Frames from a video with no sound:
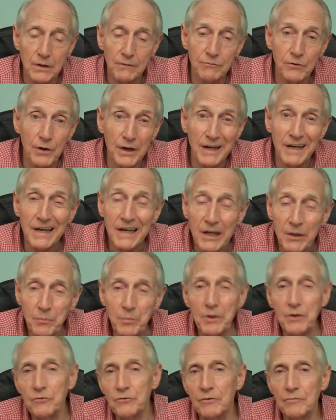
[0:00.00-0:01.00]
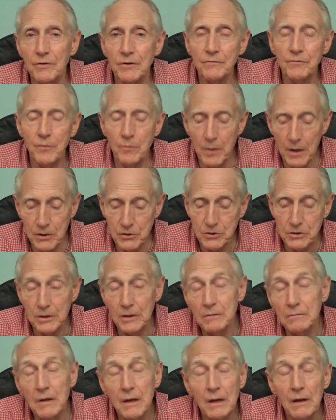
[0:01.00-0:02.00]
very key piece of
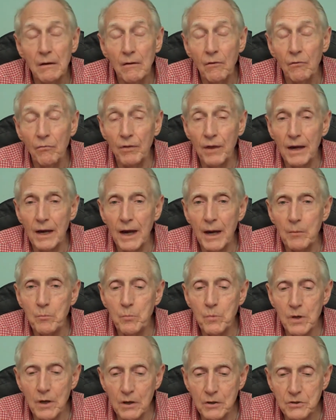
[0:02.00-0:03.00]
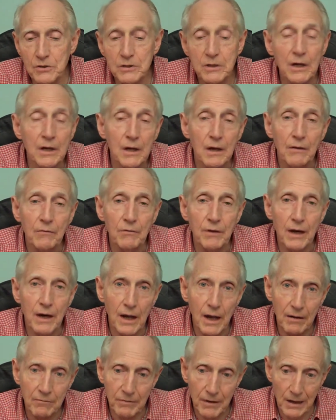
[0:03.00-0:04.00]
information that I missed that
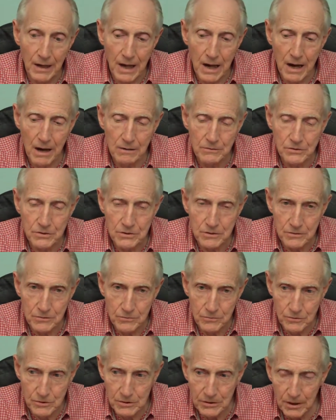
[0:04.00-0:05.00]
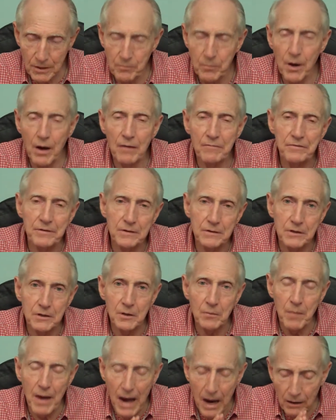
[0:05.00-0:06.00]
I've allowed to slip off into
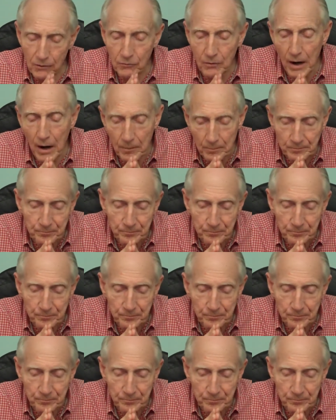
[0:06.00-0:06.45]
the background.